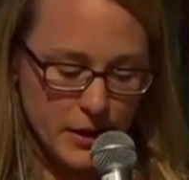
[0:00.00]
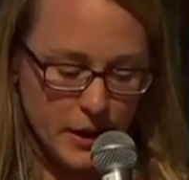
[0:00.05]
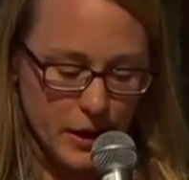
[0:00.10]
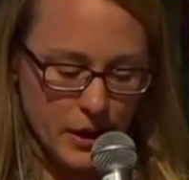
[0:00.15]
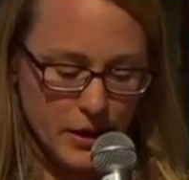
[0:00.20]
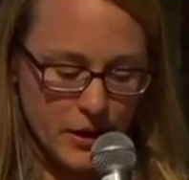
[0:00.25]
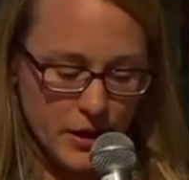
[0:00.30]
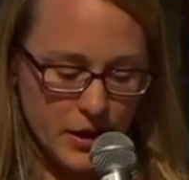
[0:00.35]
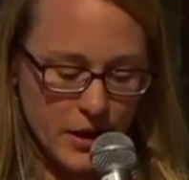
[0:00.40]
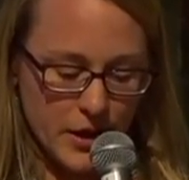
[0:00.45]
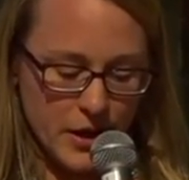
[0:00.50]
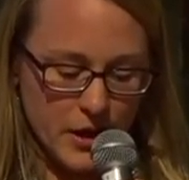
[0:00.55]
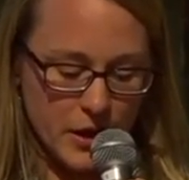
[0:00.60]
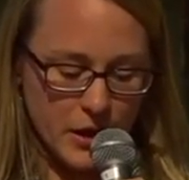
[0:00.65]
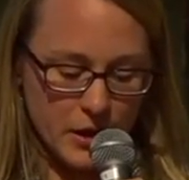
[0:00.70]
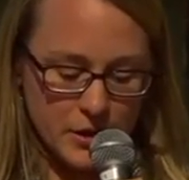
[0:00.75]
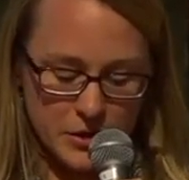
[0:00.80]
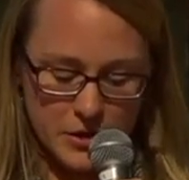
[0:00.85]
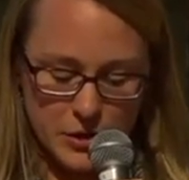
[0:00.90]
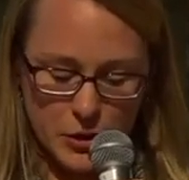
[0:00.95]
Yeah,
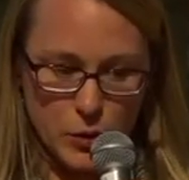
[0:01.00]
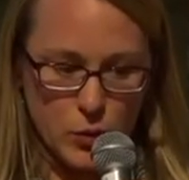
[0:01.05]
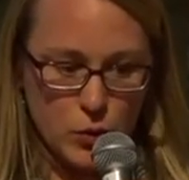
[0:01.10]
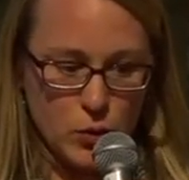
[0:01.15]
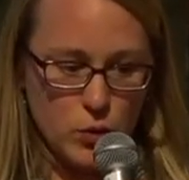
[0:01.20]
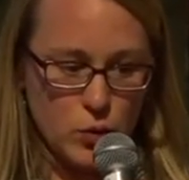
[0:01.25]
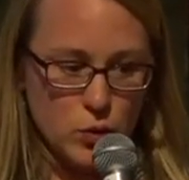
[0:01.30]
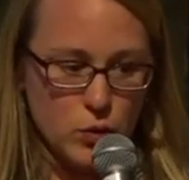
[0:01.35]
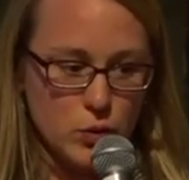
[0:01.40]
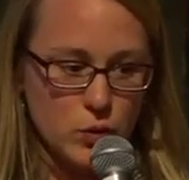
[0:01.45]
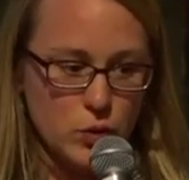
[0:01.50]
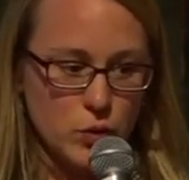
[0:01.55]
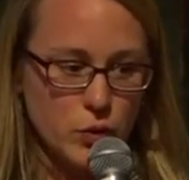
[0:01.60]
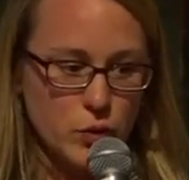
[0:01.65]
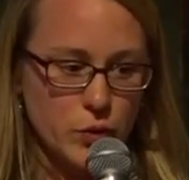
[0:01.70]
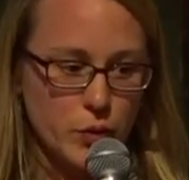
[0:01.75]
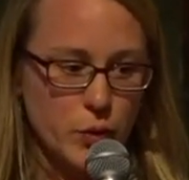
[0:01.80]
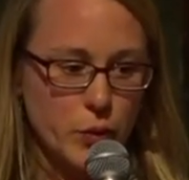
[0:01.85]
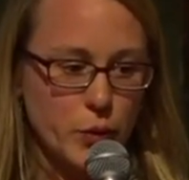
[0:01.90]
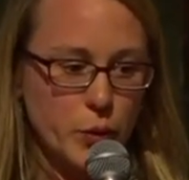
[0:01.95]
so
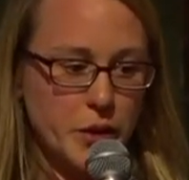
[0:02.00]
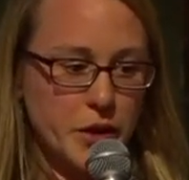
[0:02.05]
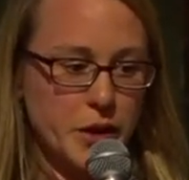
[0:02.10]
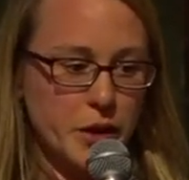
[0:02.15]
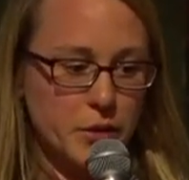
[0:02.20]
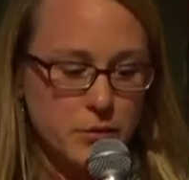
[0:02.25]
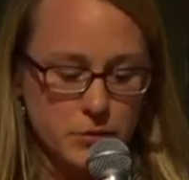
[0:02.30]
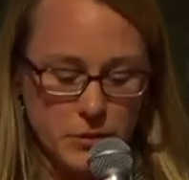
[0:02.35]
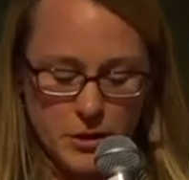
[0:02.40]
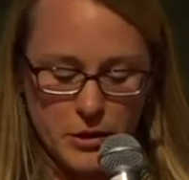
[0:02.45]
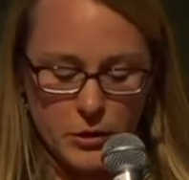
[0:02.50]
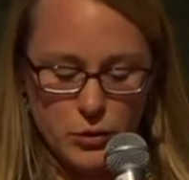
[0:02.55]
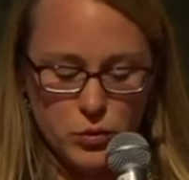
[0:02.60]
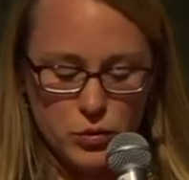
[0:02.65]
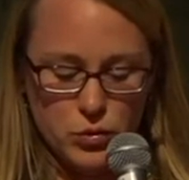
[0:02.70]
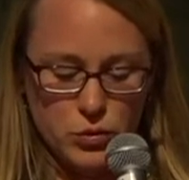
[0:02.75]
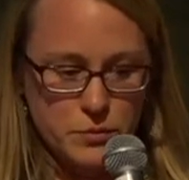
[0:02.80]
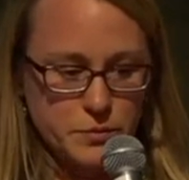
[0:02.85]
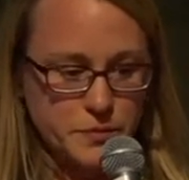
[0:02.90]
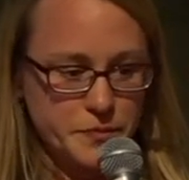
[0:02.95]
we,
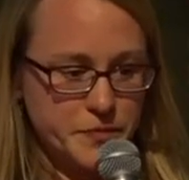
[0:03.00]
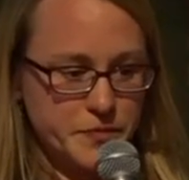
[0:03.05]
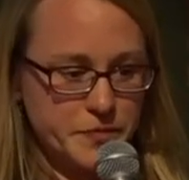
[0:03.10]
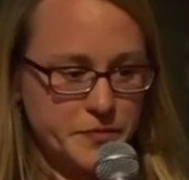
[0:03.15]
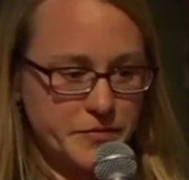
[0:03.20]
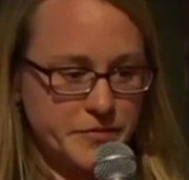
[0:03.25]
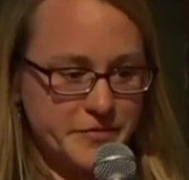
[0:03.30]
no?